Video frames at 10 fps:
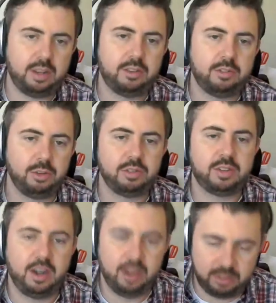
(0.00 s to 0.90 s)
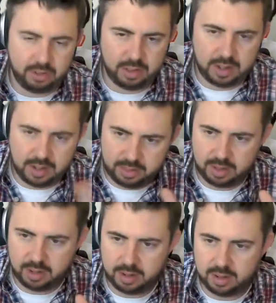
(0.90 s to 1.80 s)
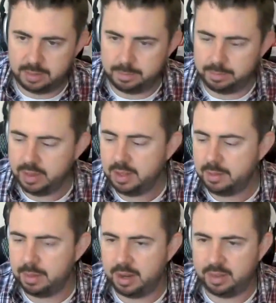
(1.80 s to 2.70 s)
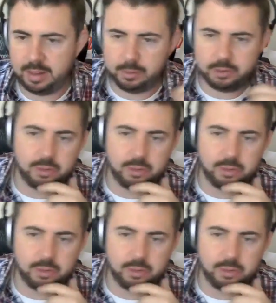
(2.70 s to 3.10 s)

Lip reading: his character that I think made it that much more